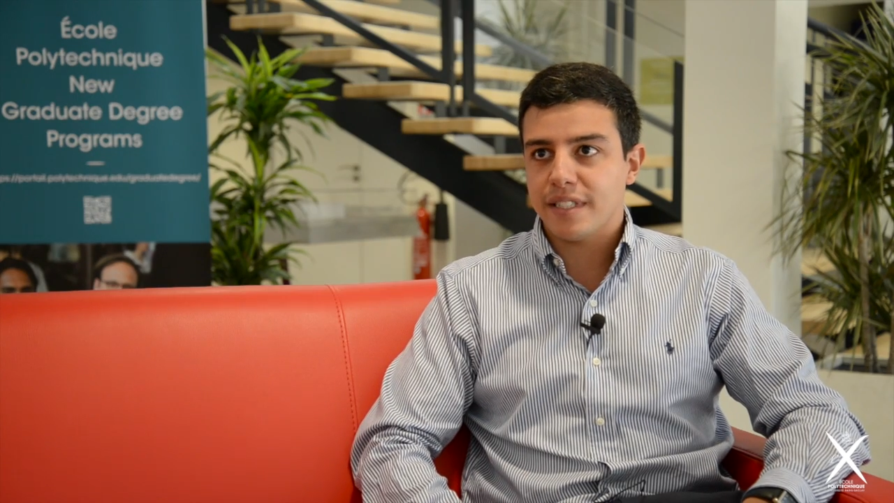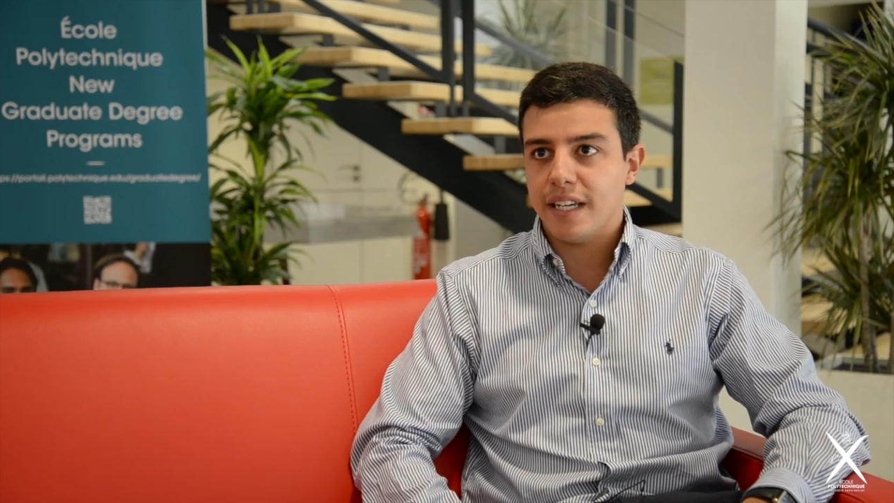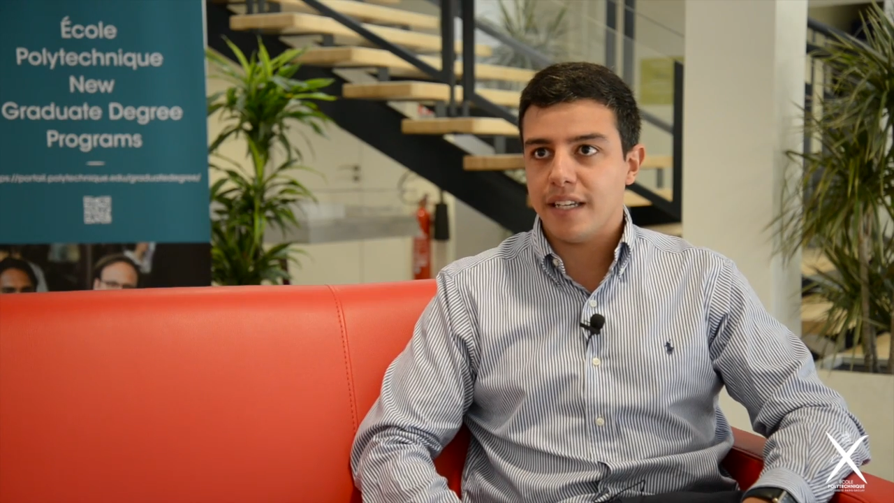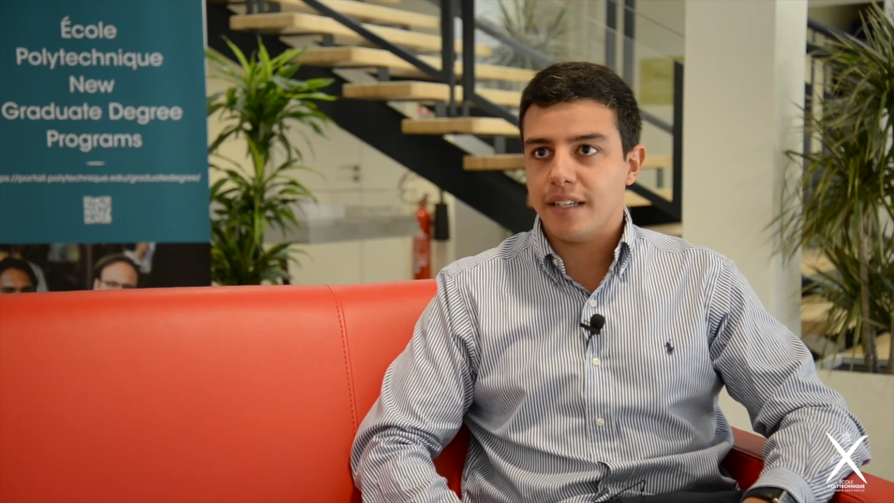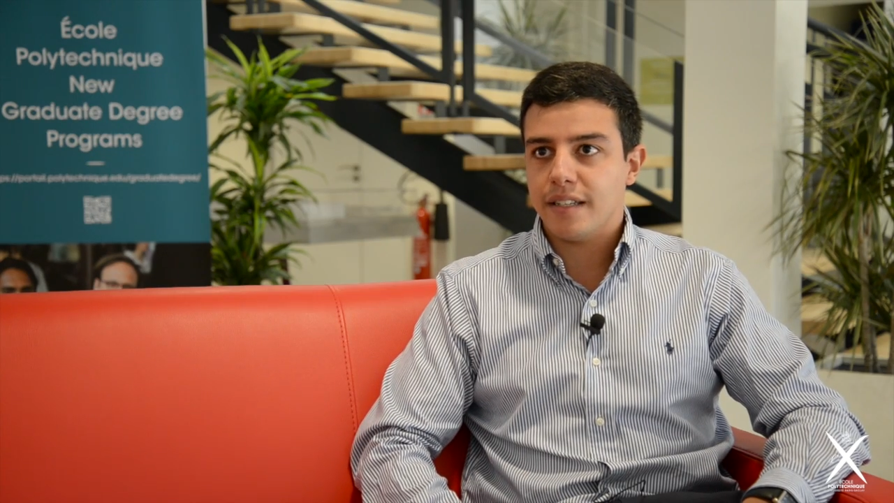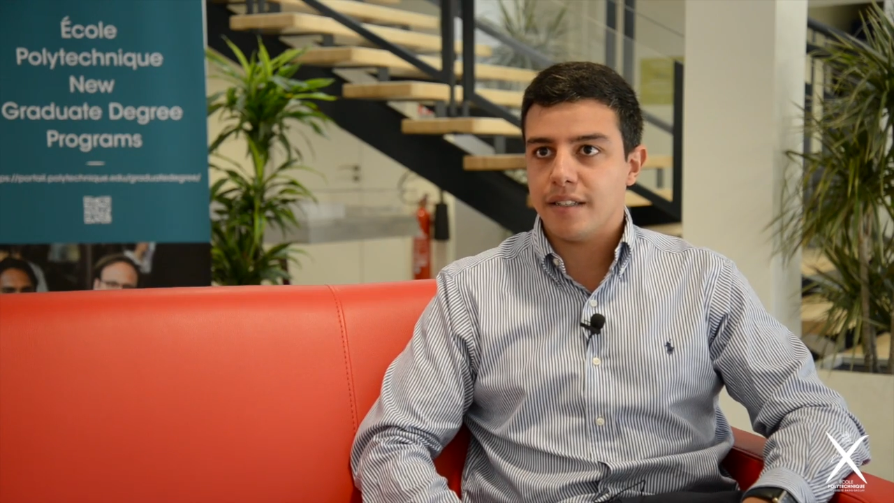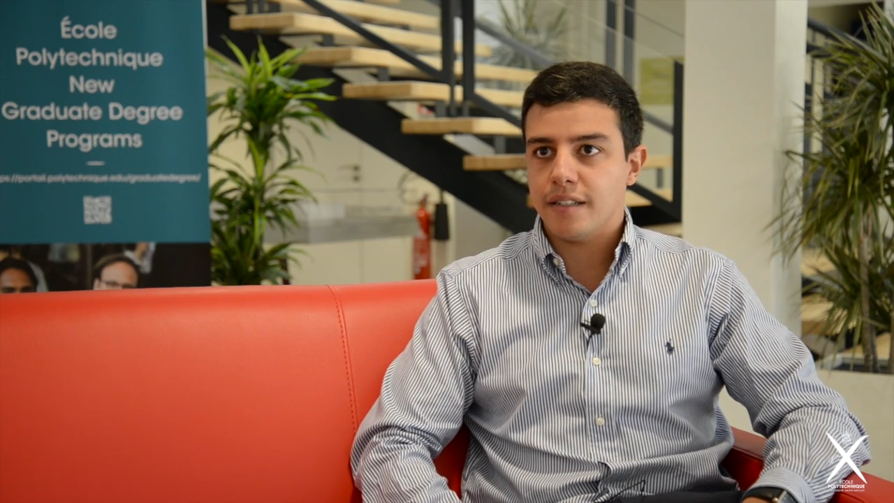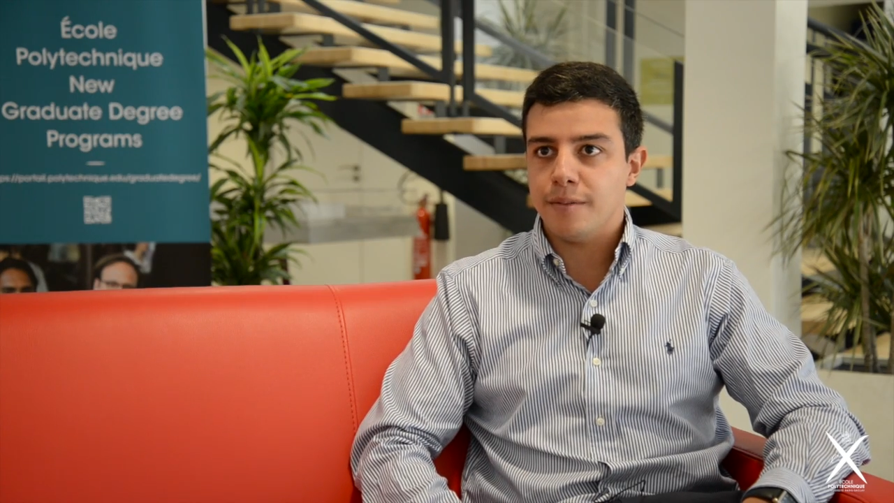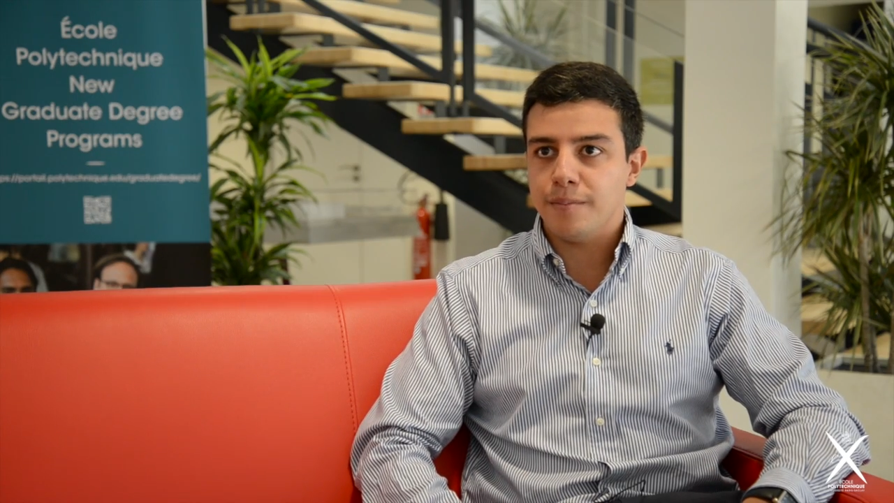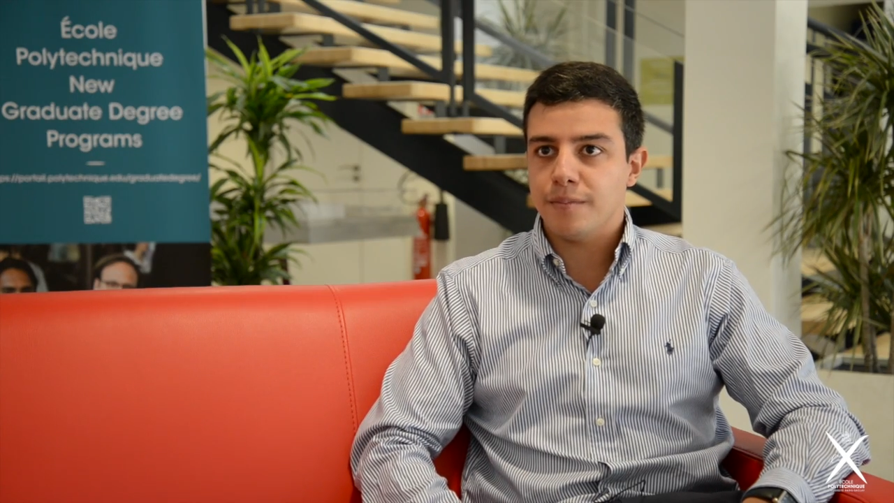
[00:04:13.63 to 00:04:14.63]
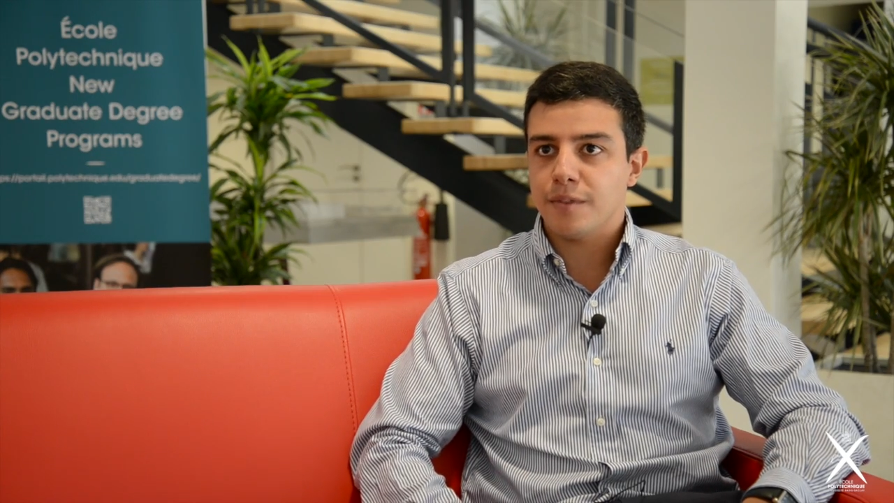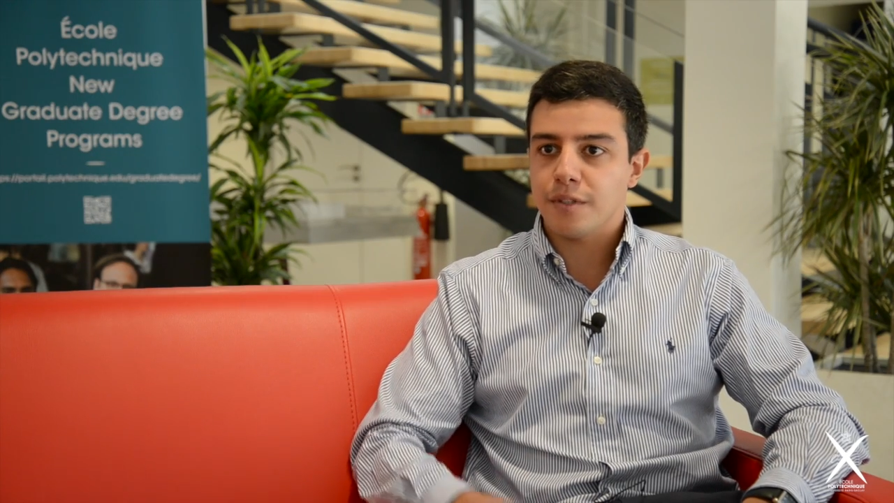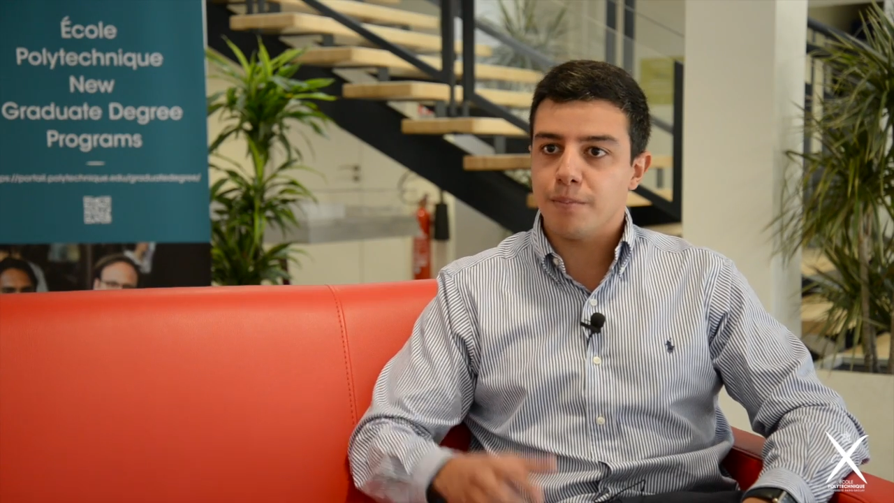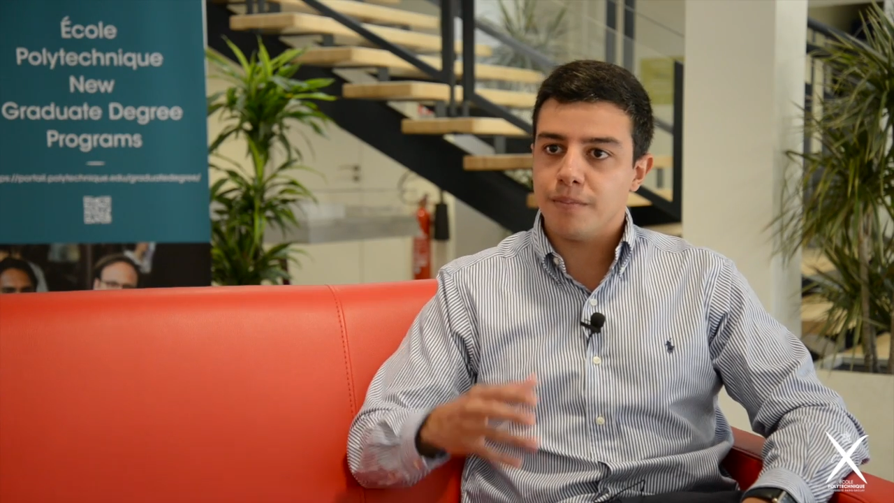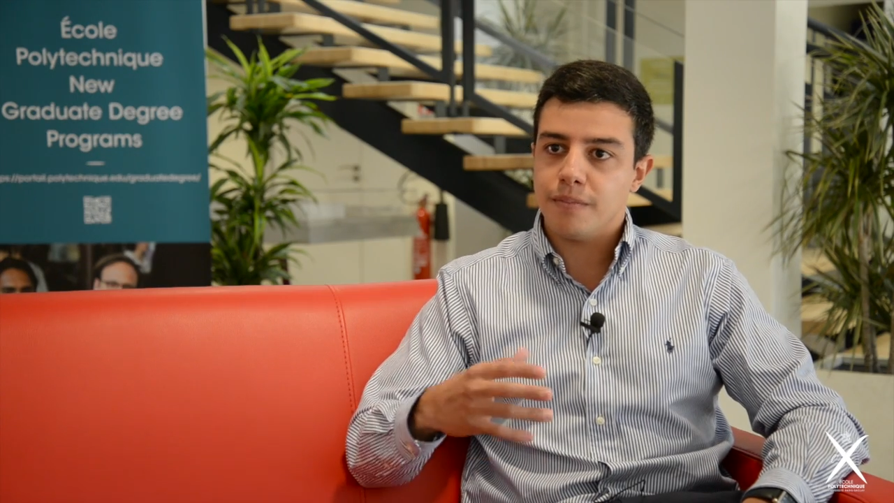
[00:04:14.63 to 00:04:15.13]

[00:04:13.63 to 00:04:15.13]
say um, to